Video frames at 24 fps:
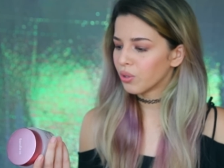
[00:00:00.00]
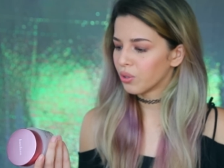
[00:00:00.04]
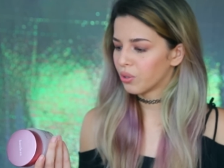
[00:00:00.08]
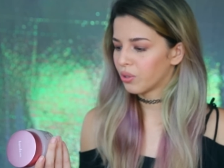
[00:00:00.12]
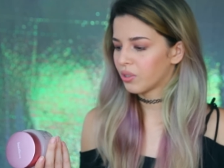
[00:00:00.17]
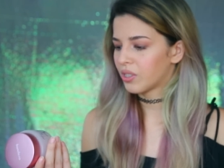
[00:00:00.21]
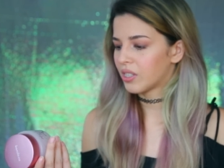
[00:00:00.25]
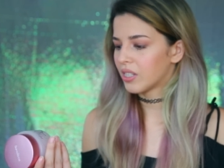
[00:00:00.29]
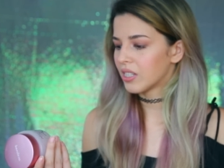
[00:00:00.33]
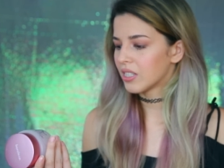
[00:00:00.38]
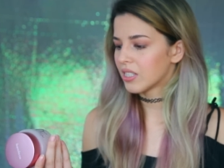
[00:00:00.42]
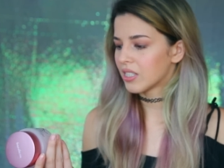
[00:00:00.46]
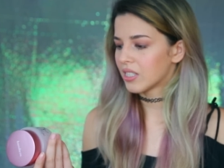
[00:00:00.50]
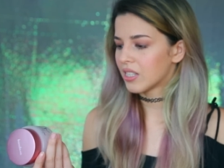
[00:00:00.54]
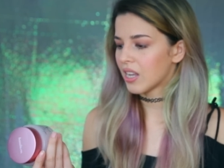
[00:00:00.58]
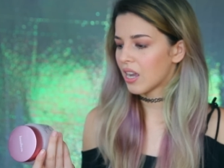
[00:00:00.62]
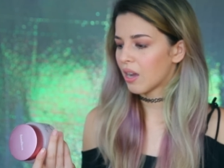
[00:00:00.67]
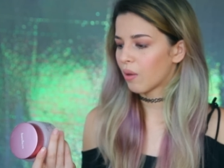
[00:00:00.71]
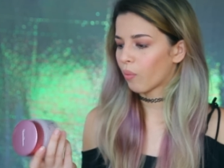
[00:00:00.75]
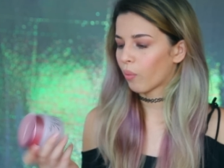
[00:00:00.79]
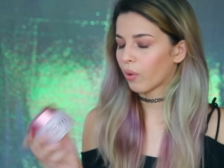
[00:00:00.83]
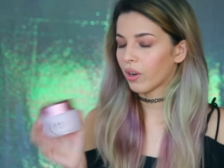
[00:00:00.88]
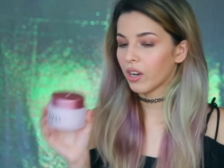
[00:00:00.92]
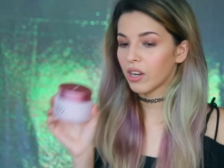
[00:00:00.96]
notice
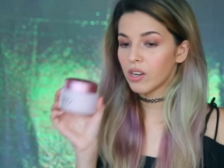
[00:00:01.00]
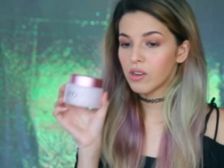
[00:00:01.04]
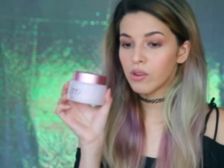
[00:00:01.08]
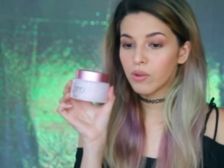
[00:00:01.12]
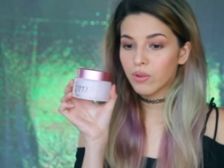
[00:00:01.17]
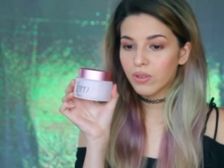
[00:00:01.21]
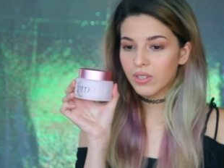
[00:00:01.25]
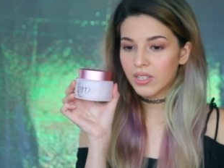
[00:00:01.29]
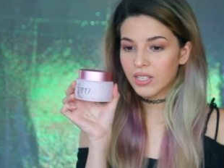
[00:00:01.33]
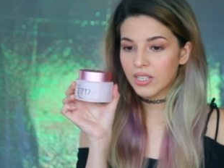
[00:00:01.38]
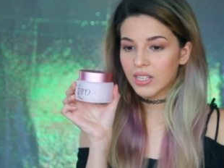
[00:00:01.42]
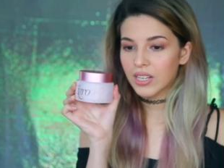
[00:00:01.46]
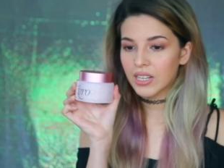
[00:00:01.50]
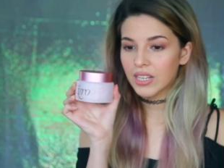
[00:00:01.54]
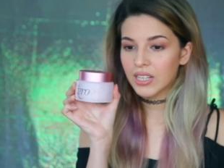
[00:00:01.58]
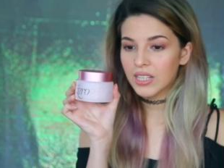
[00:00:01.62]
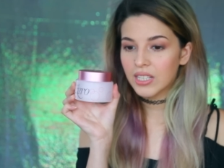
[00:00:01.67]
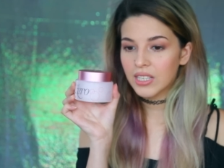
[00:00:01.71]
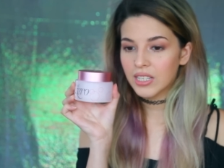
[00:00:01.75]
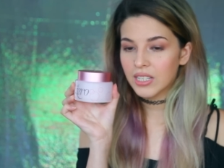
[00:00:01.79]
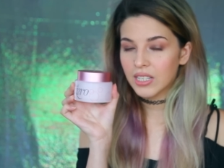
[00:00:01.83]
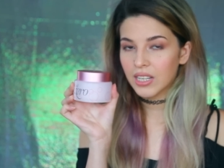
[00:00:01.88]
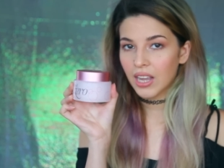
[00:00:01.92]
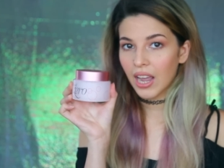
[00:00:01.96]
that when I use
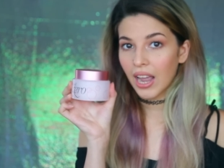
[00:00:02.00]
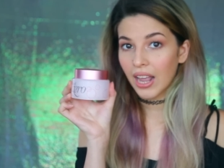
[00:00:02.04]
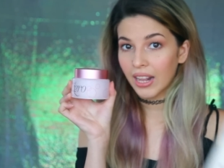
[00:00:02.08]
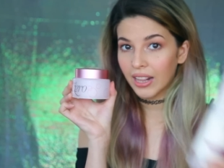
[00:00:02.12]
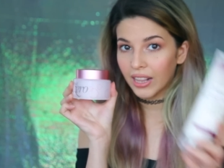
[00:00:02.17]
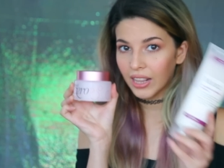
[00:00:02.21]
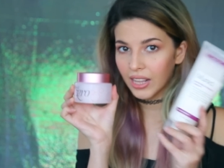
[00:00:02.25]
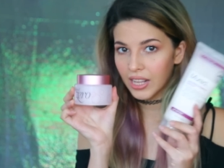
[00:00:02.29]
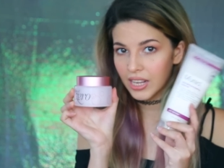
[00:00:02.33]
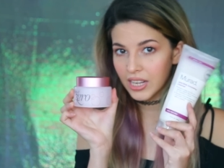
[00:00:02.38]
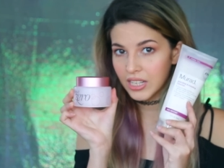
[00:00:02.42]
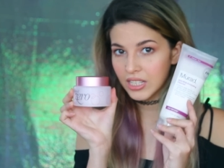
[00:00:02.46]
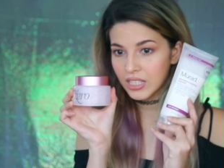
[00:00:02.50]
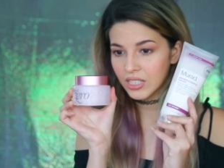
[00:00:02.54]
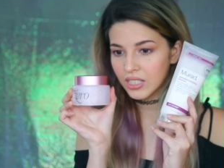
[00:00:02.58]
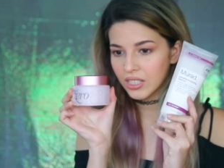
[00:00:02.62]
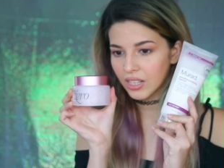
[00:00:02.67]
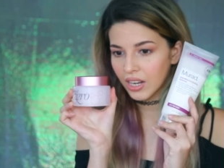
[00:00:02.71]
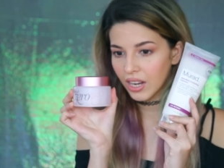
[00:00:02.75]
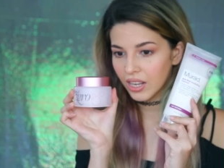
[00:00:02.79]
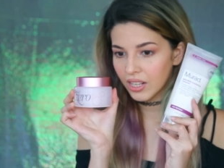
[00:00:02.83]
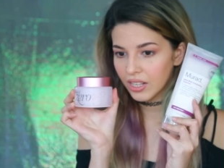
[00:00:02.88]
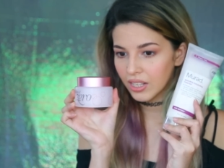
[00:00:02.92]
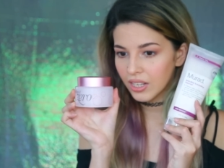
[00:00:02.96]
this and this
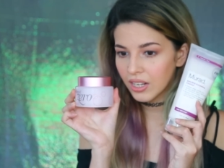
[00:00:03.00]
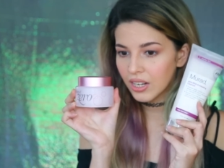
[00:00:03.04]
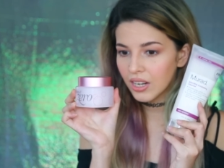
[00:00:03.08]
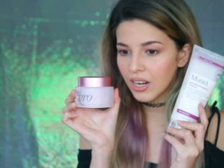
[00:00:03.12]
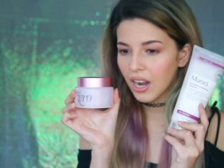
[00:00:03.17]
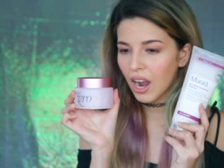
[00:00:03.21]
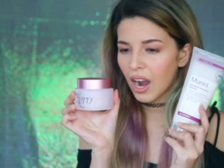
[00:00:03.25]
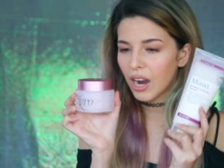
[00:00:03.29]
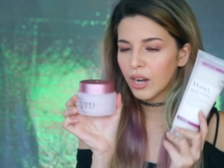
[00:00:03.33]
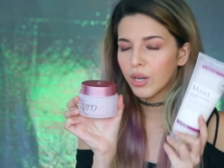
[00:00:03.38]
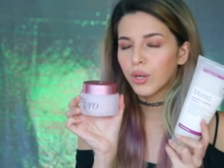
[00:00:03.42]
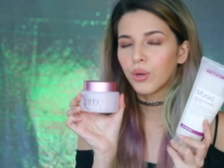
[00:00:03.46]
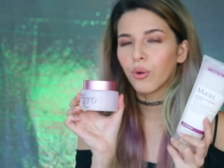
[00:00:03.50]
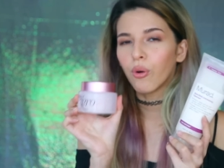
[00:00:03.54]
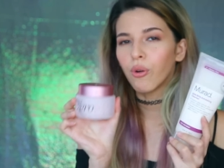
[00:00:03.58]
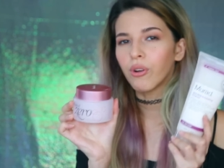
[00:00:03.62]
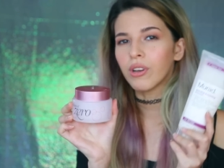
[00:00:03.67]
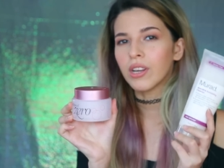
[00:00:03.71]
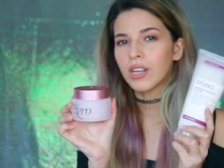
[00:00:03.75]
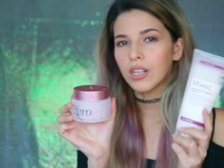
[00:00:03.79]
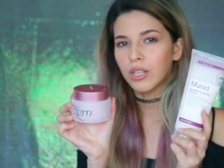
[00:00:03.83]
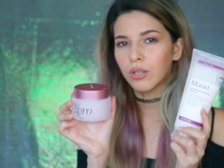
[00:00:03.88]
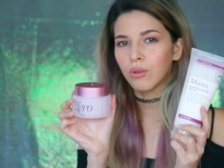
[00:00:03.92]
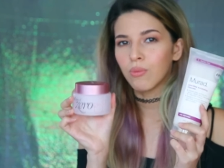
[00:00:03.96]
together, I don't
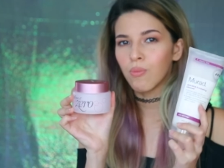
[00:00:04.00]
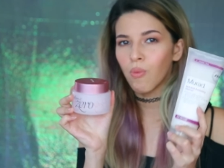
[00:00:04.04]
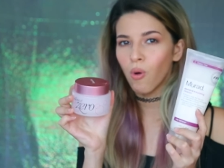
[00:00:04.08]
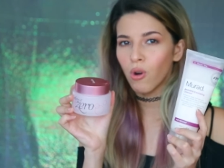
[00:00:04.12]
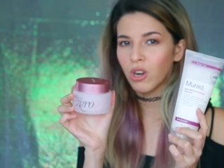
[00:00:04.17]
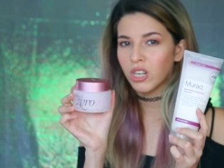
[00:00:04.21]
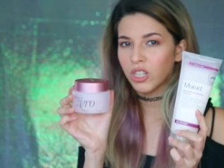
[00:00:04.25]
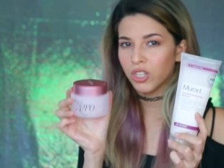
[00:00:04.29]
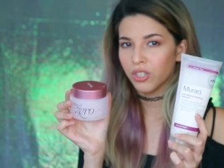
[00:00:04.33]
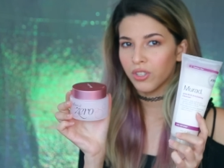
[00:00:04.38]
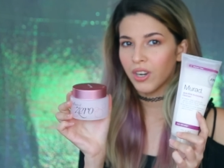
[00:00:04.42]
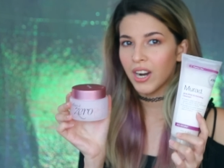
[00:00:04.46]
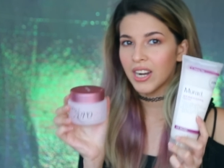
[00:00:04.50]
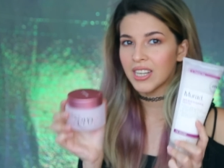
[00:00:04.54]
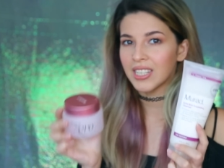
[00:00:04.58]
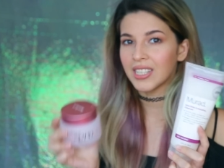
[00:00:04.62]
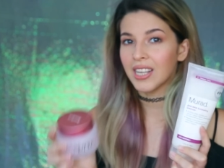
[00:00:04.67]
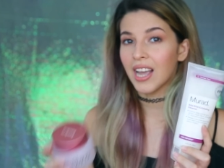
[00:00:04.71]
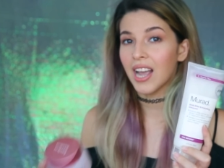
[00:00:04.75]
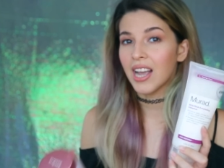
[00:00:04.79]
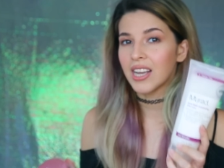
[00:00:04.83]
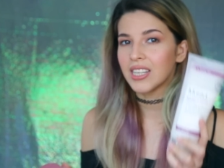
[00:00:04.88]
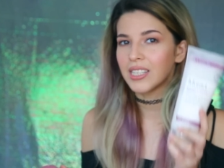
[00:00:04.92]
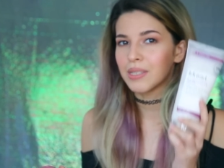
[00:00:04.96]
need to moisturize
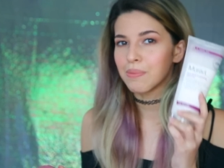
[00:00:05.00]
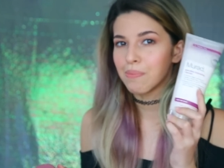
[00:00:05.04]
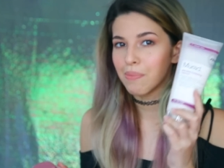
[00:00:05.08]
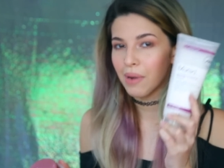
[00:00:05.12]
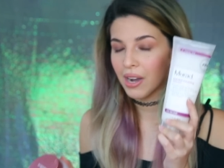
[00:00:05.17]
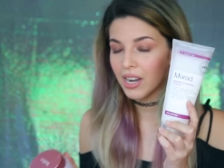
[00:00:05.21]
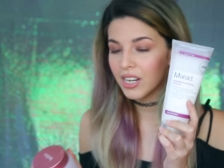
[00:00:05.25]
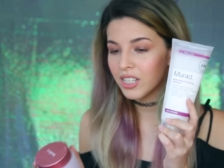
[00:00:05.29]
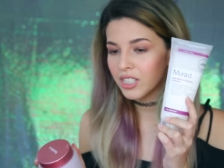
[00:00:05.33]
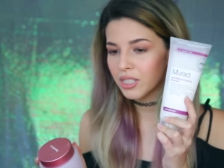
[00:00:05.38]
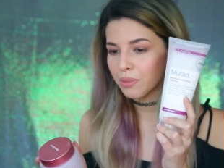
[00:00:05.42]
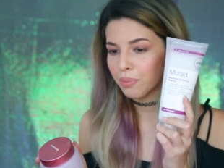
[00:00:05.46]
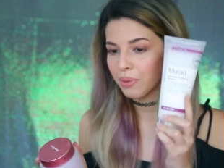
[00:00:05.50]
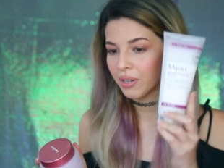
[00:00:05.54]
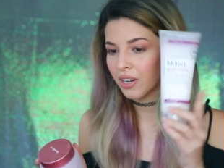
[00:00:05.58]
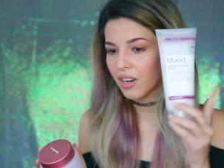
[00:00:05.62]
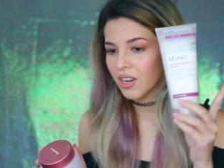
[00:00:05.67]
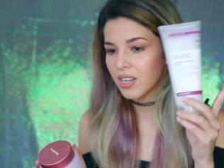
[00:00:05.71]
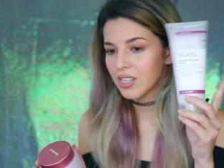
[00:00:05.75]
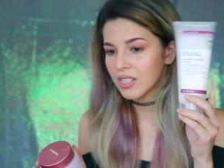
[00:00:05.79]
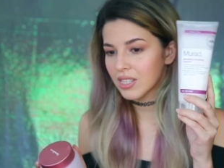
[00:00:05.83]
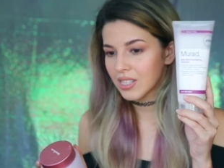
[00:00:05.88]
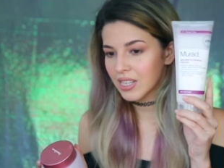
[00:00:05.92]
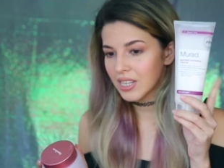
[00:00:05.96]
as much
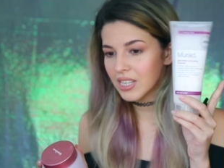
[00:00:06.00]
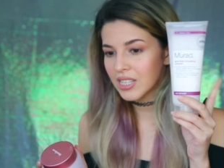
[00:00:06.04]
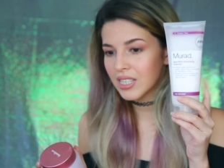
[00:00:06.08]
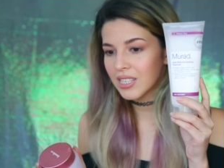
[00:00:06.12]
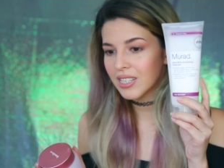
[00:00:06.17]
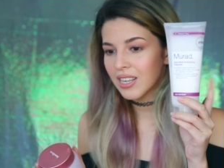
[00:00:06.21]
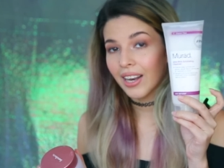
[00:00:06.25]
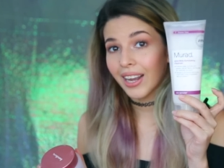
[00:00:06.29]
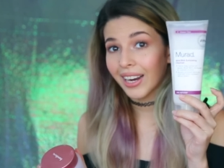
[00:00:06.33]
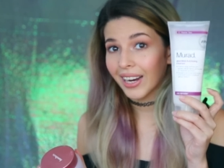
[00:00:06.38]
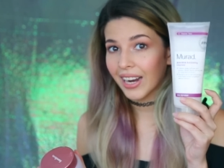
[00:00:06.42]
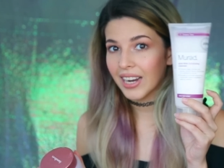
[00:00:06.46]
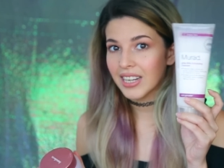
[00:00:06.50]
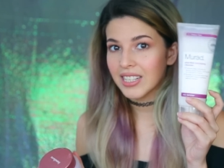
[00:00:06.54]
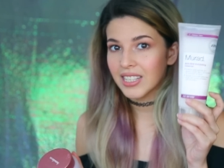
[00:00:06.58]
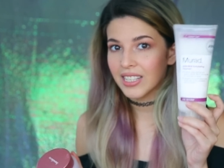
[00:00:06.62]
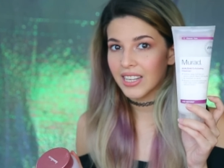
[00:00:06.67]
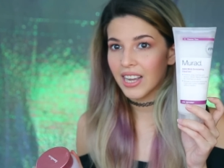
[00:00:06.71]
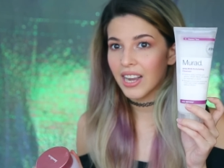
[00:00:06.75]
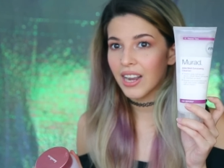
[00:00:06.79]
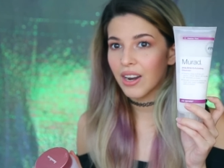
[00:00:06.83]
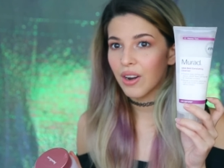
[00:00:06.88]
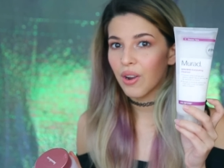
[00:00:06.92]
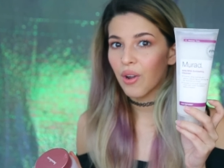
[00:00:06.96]
because this, like I
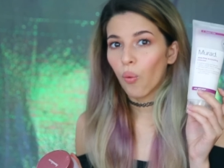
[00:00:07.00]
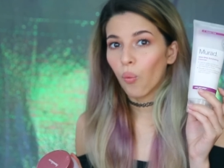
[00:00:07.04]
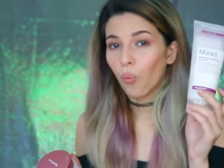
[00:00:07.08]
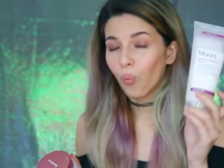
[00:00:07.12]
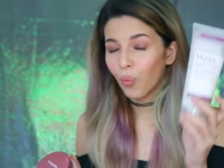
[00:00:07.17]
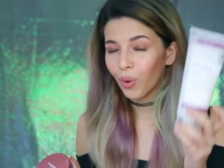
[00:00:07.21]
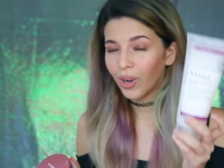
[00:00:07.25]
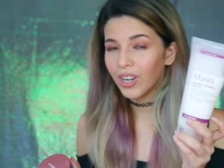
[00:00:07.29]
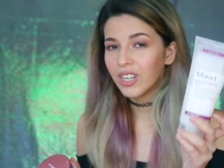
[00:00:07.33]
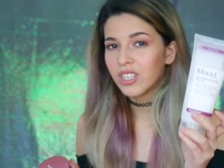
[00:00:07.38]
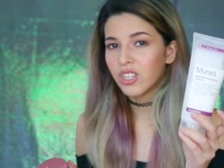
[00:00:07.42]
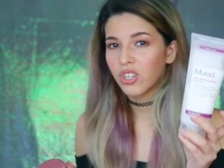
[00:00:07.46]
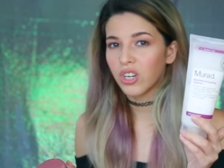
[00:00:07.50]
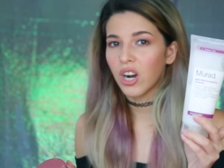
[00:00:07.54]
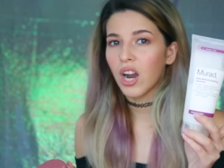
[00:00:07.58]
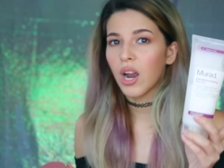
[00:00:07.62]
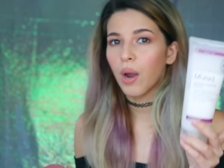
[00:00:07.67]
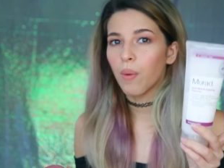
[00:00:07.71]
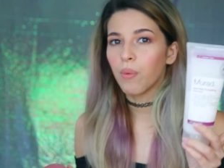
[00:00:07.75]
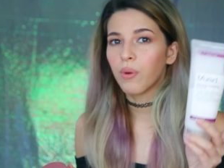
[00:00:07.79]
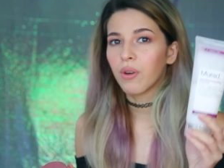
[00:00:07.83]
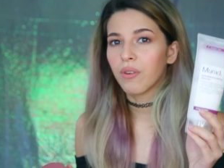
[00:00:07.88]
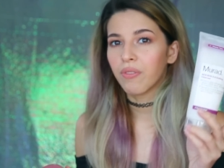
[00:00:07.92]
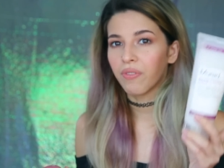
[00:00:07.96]
said, will dry
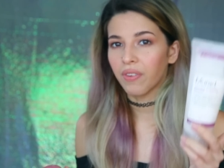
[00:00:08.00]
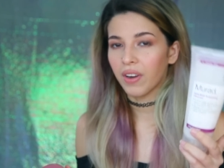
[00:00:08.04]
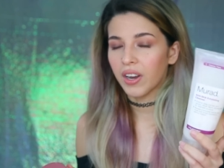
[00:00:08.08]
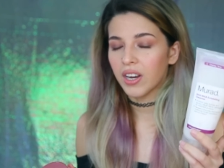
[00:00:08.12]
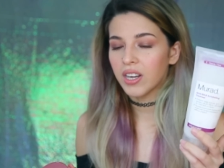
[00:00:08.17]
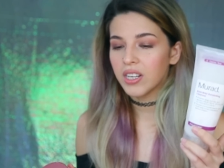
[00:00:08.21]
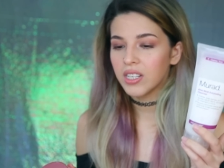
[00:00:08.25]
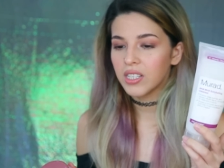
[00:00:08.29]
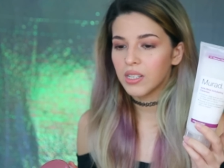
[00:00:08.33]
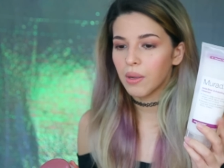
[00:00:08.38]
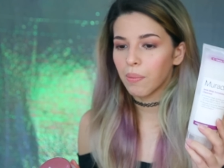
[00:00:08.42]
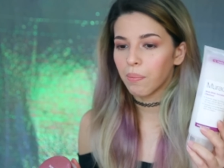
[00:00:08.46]
up your face.